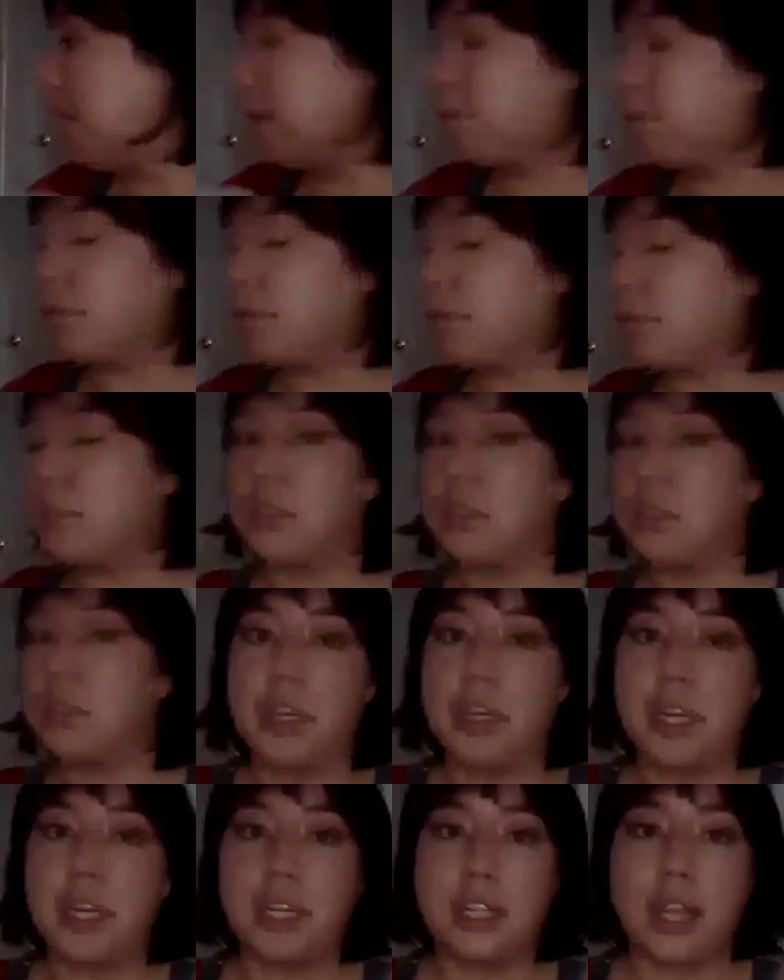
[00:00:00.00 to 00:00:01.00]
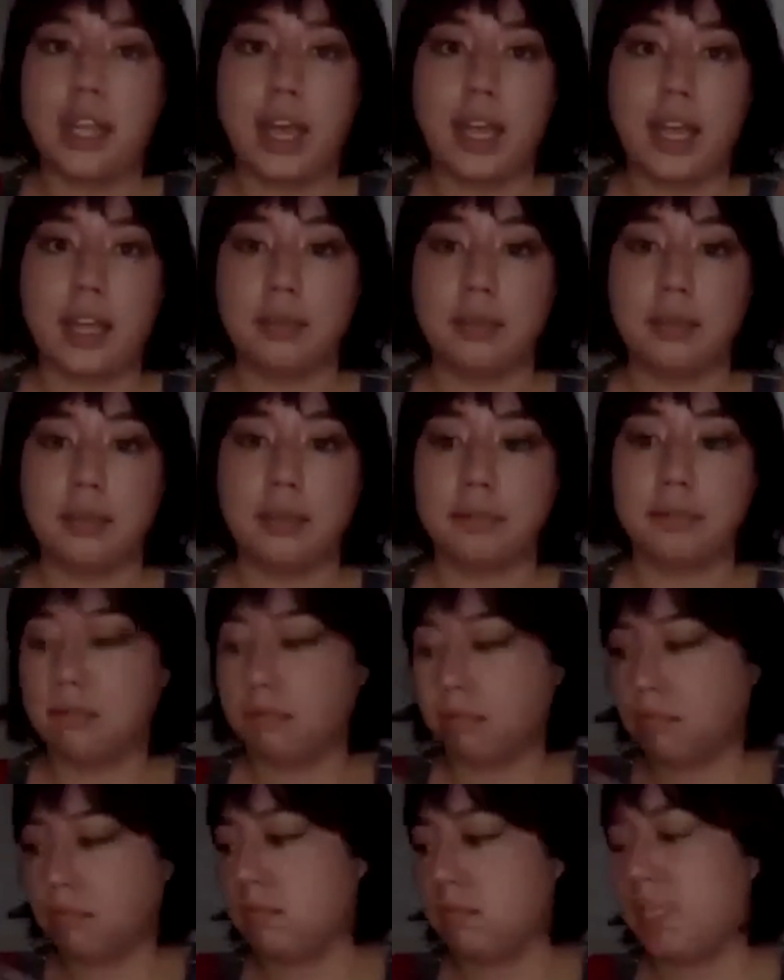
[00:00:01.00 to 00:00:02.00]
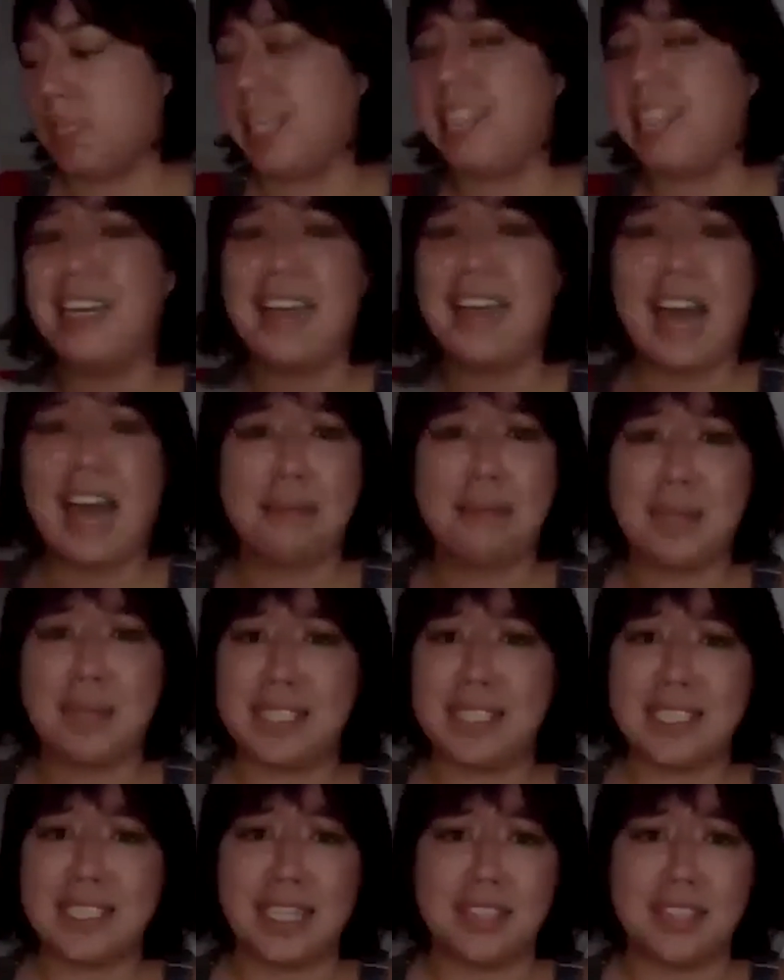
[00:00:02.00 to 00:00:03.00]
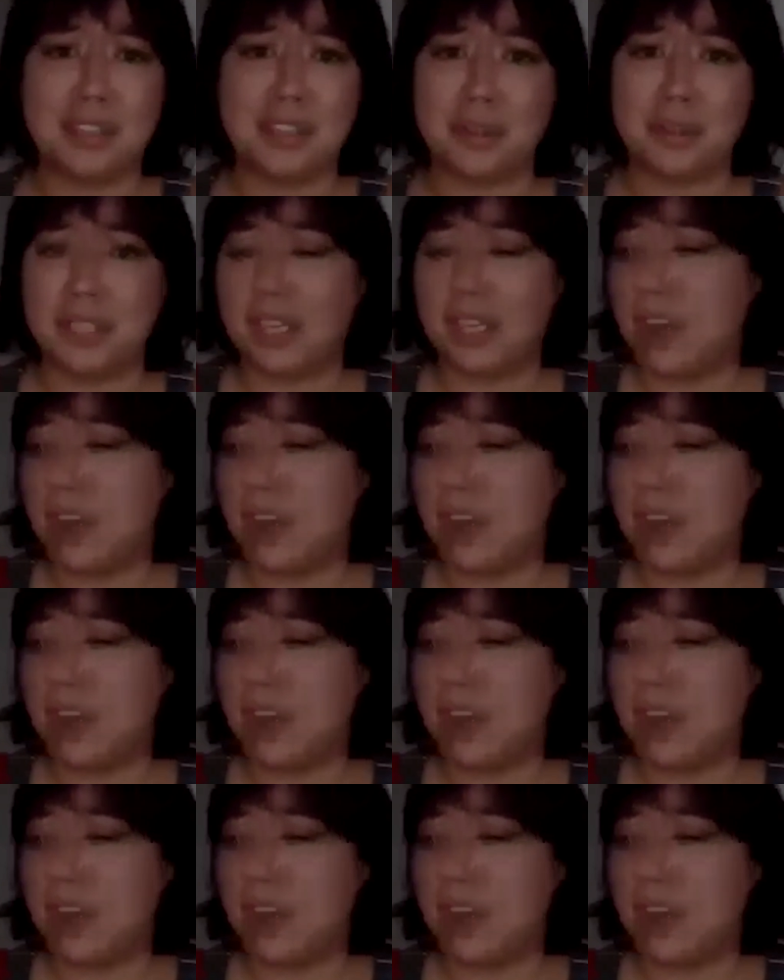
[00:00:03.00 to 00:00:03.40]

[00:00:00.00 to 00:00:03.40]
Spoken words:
Aprons are good. Like I said, napkin sets are